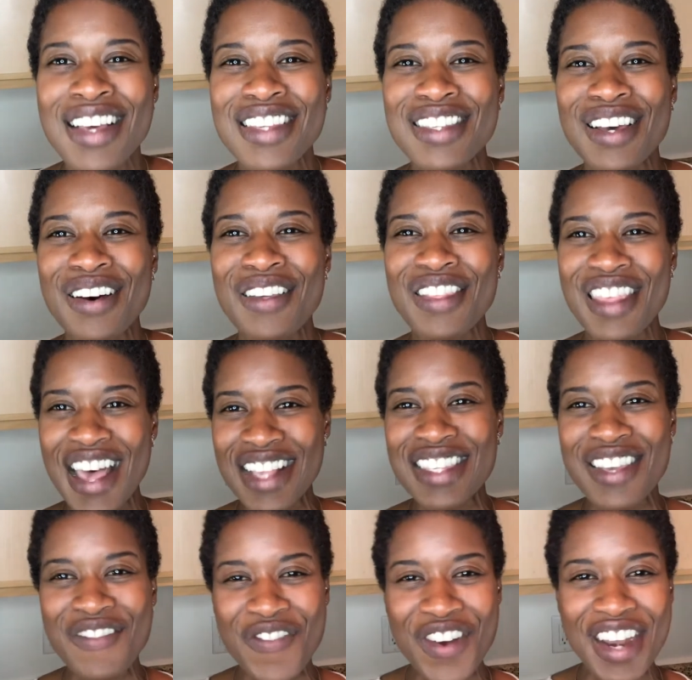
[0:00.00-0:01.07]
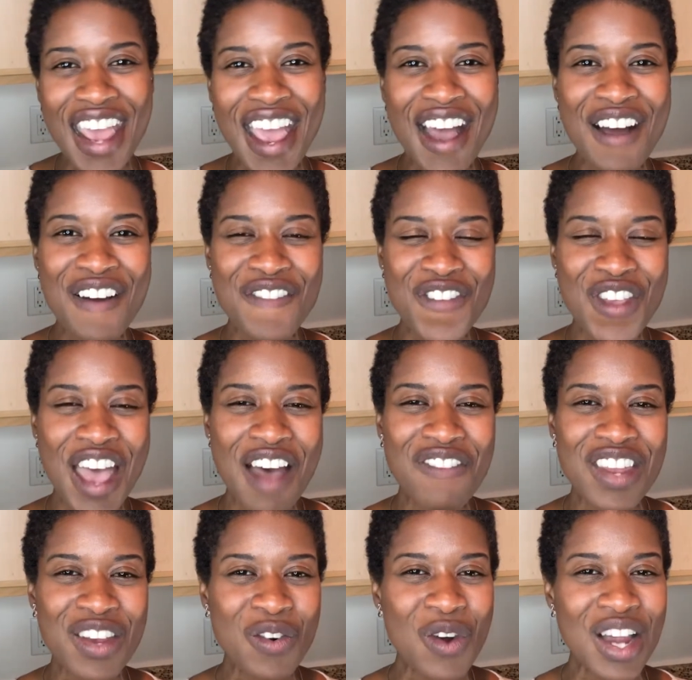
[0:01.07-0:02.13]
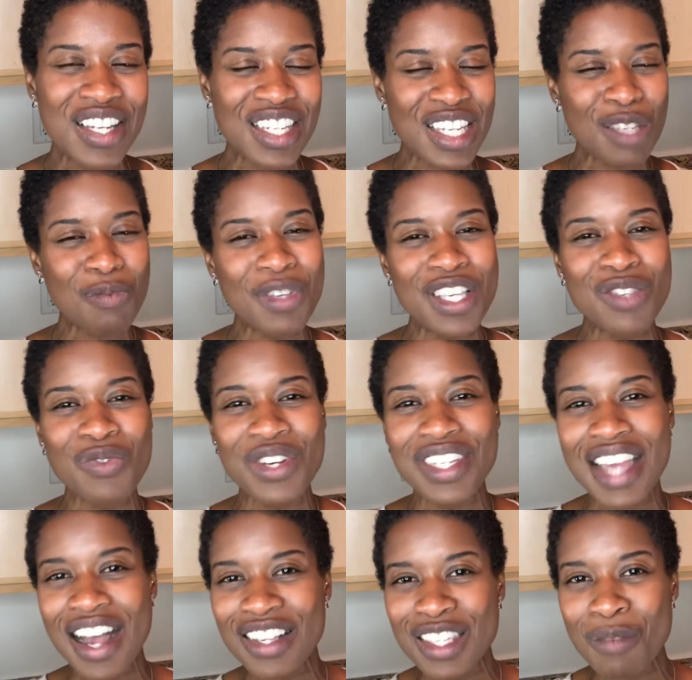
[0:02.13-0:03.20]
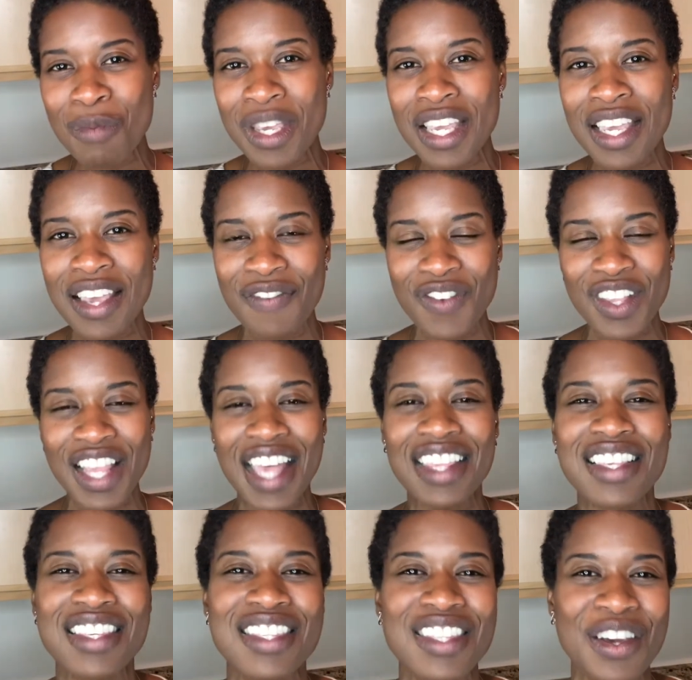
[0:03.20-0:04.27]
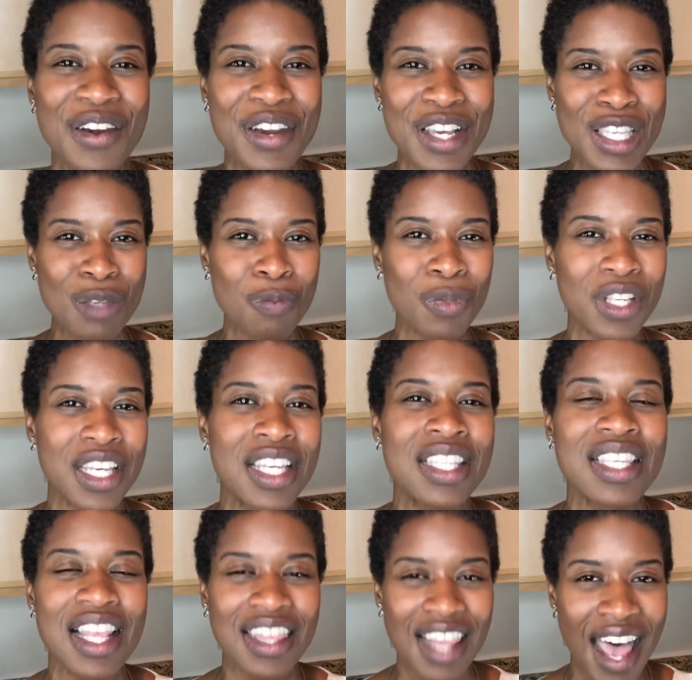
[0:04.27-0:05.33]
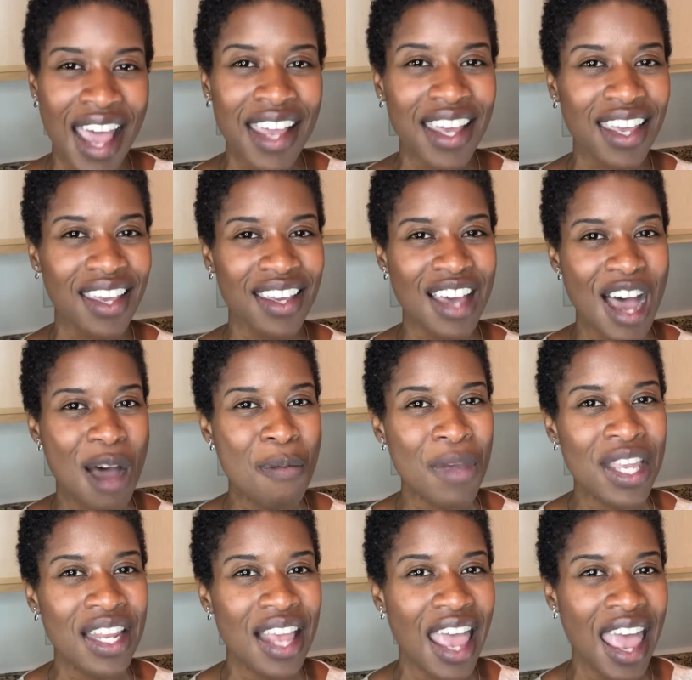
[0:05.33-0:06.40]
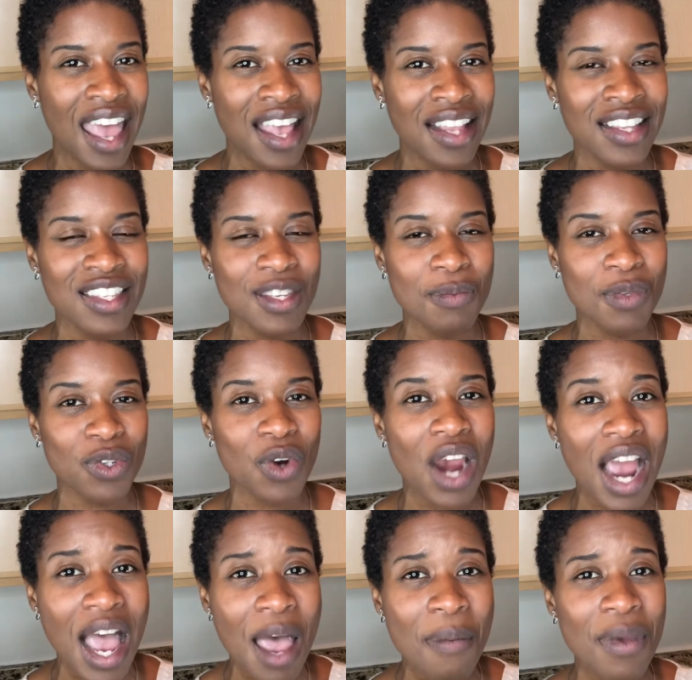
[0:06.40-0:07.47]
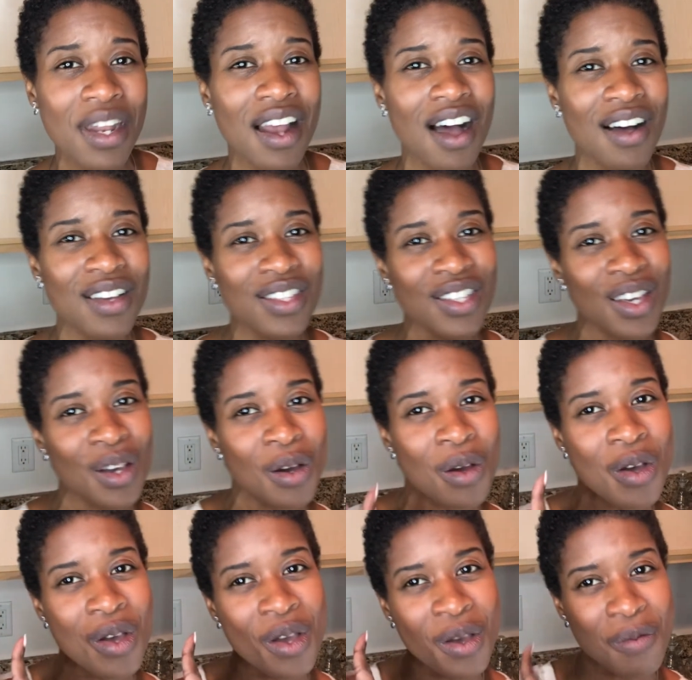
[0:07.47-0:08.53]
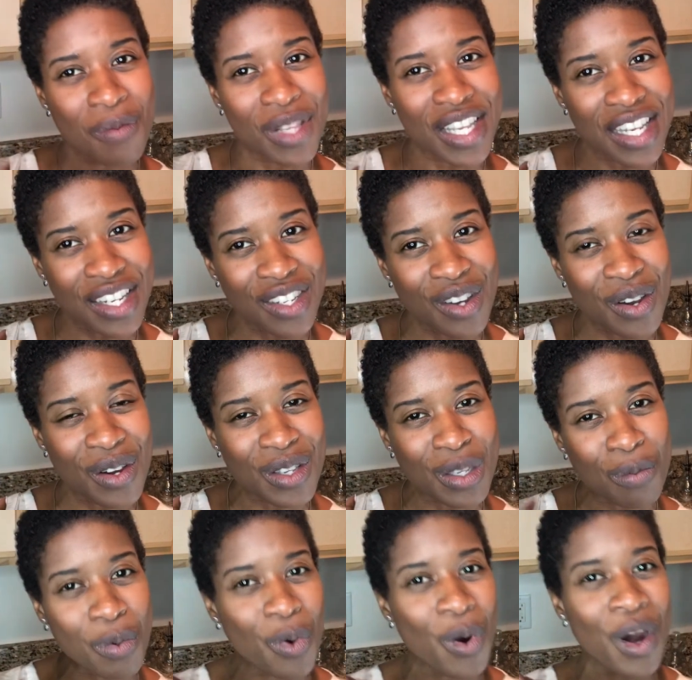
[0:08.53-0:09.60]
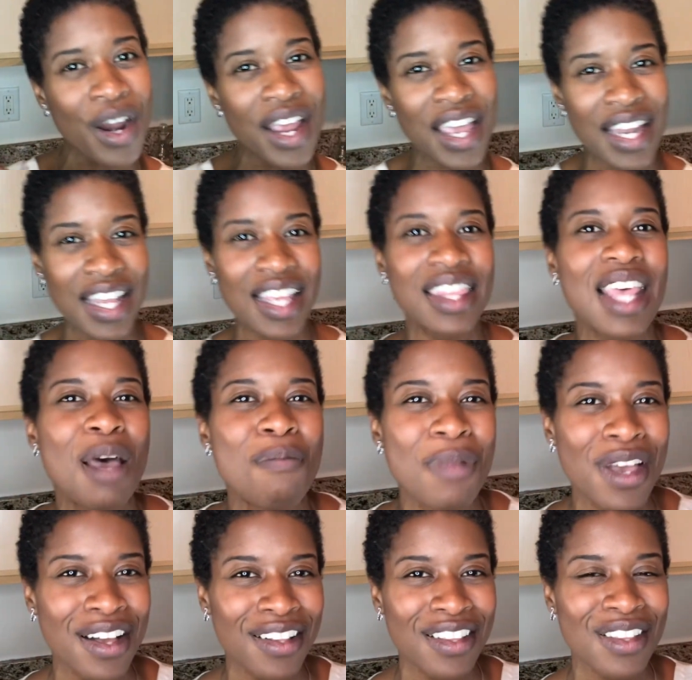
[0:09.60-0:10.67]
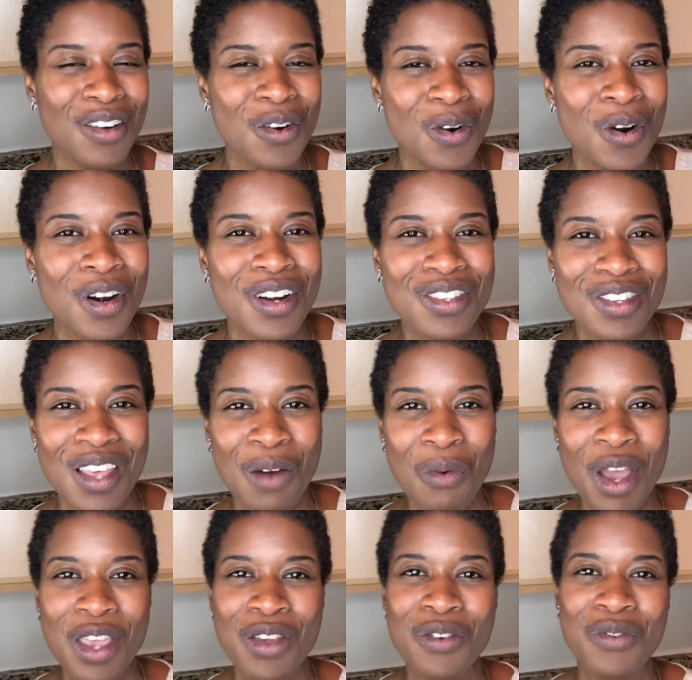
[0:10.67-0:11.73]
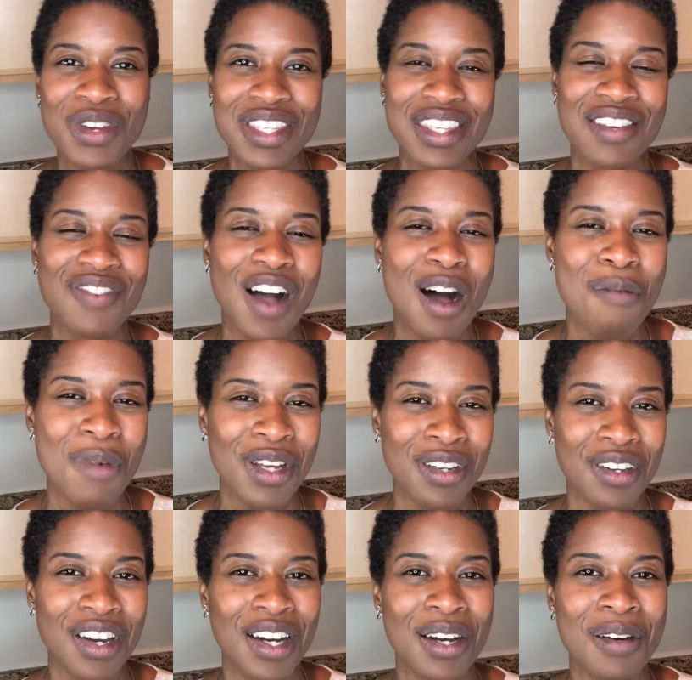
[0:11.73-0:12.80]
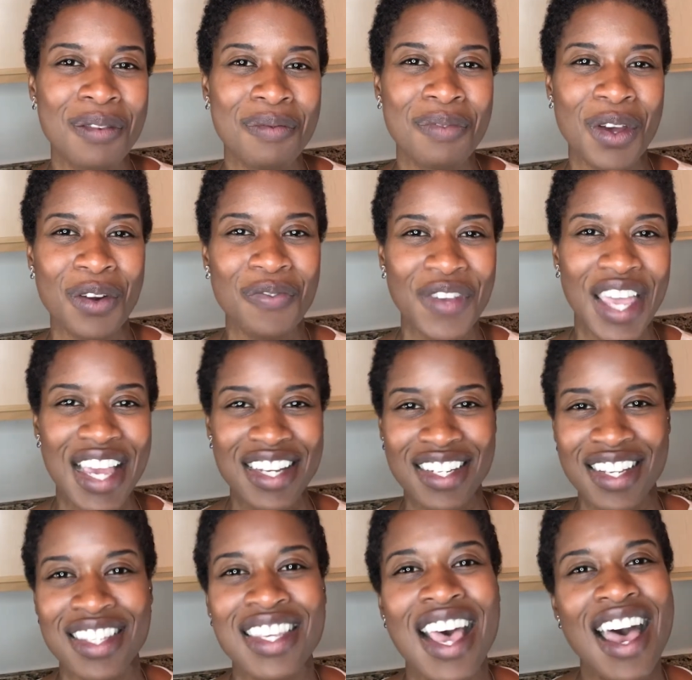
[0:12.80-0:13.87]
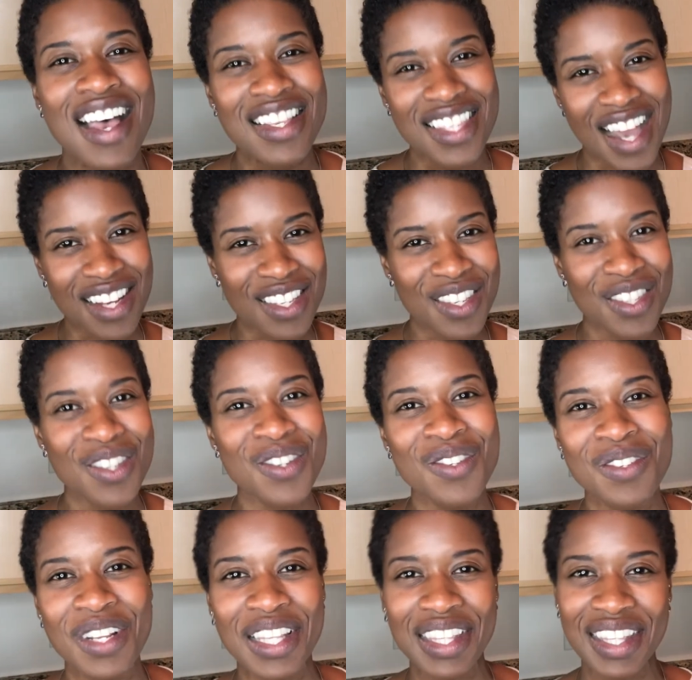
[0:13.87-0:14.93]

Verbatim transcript: So that's it for now. If you have any questions, please reach out to me. If you like this series, please like, comment, and subscribe. And also please show your support and hit that bell in the corner so that way you receive all my um, notifications. Talk to you soon.